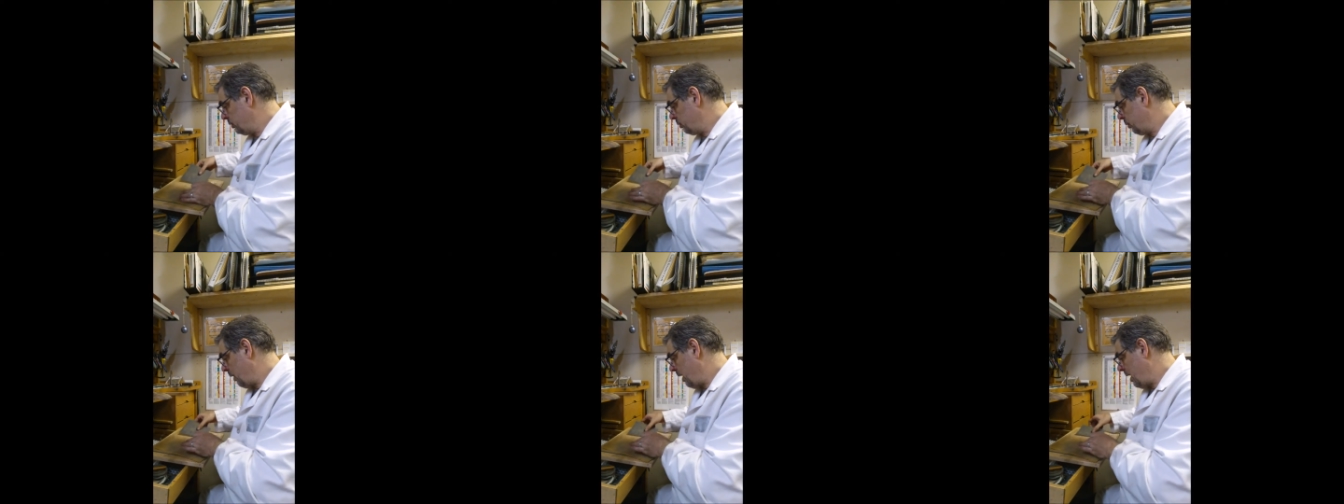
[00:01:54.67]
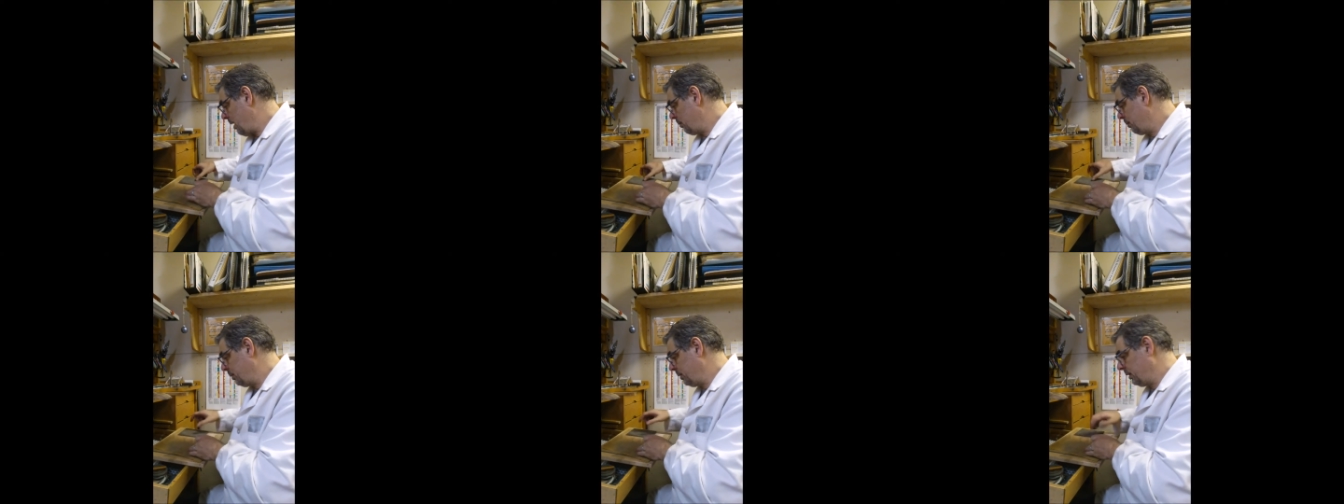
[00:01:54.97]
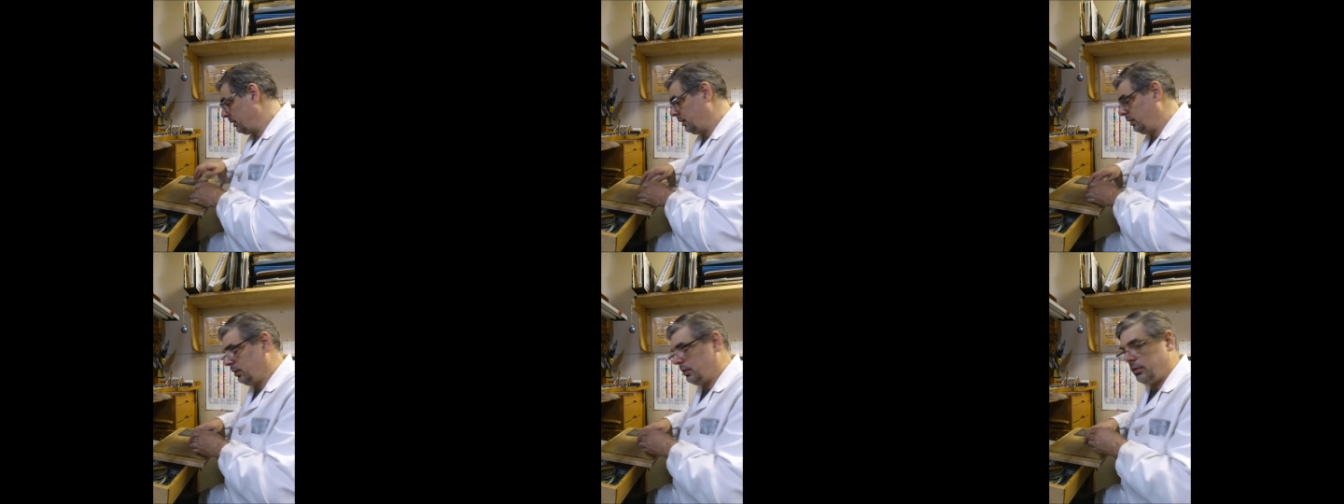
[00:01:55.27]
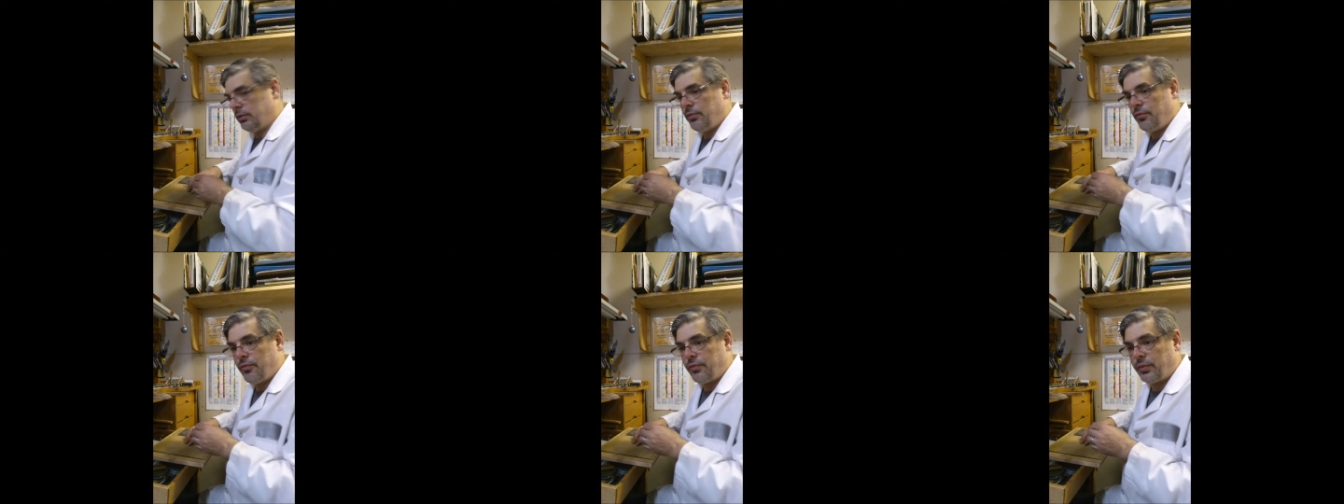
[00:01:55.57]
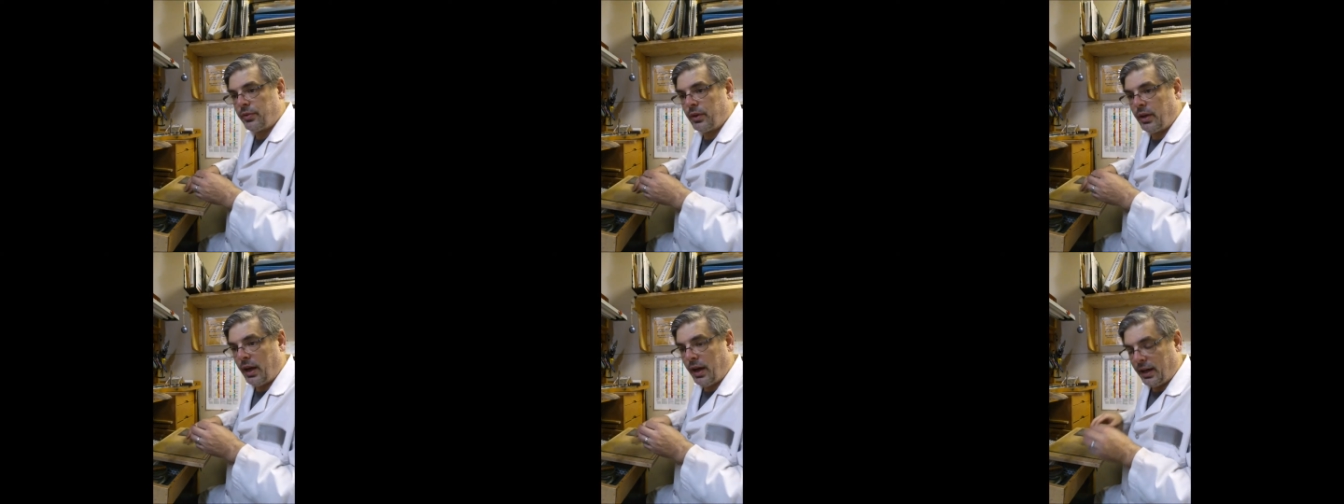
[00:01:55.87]
drop
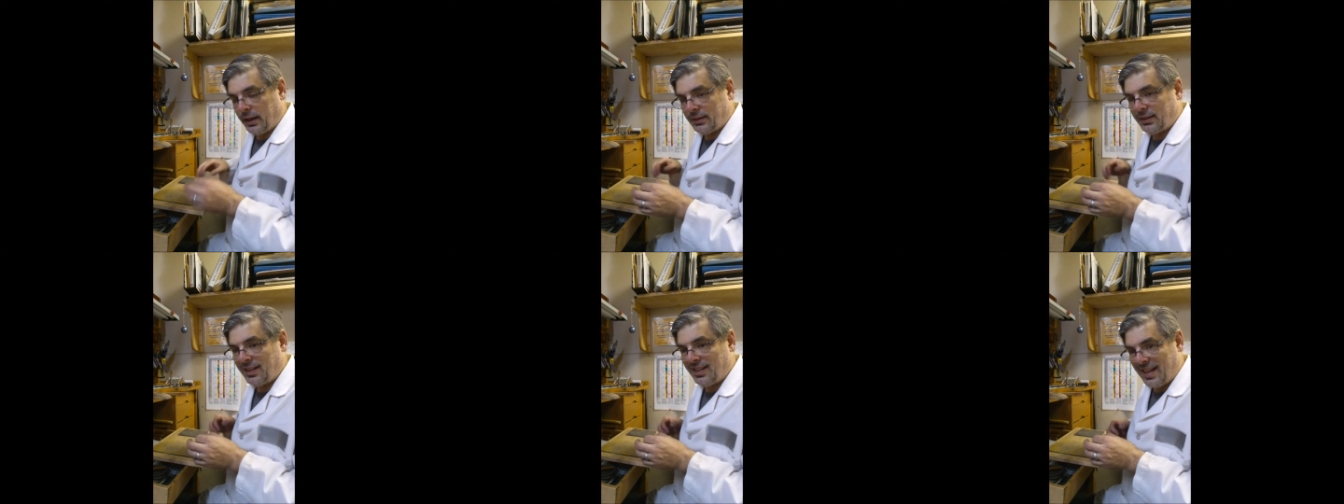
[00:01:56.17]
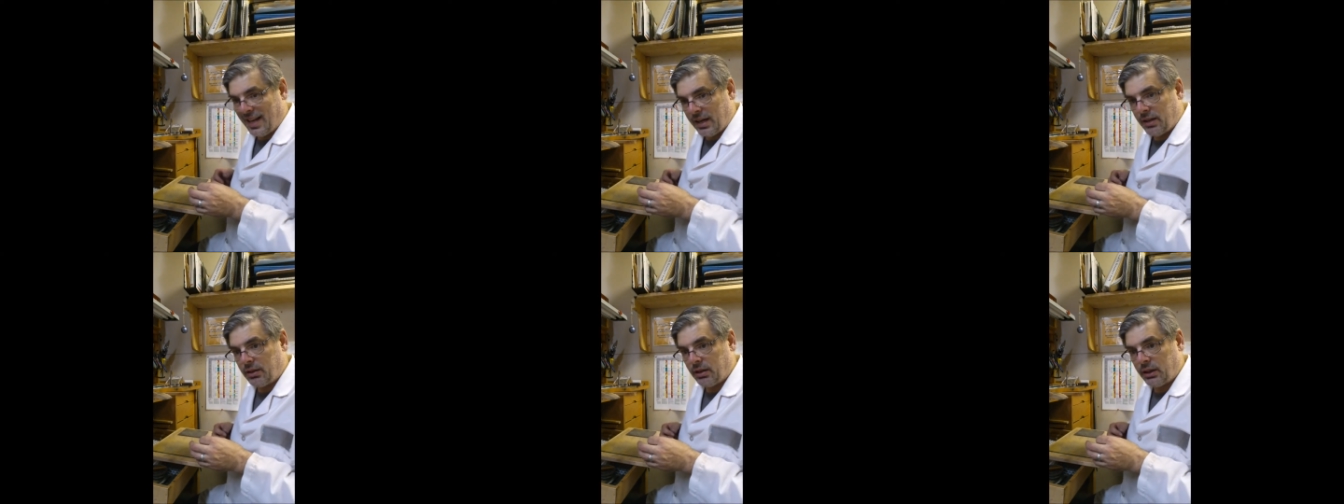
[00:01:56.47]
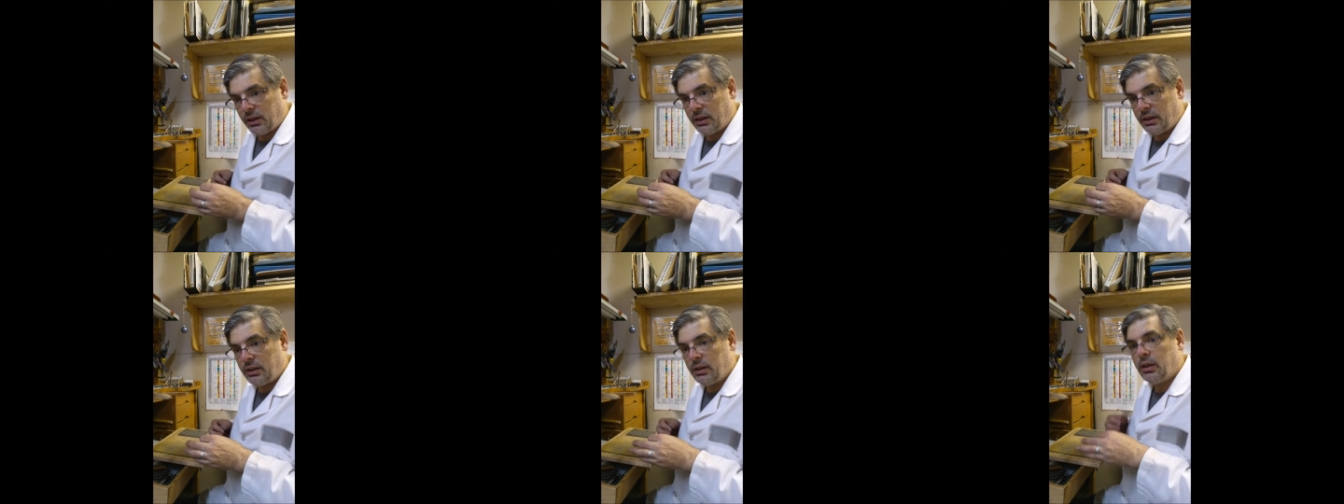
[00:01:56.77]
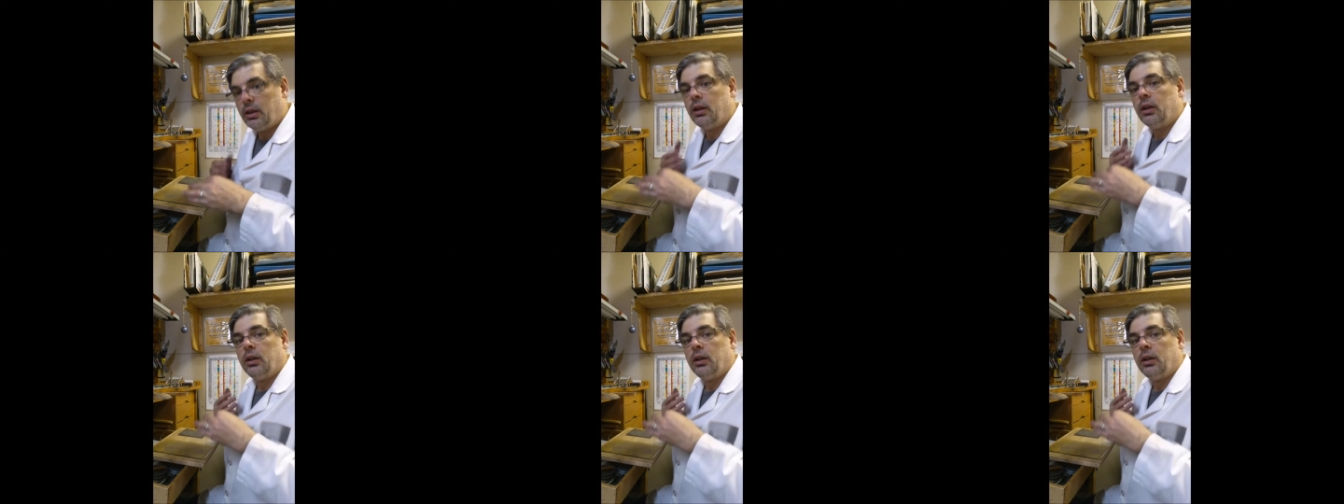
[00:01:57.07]
accidentally,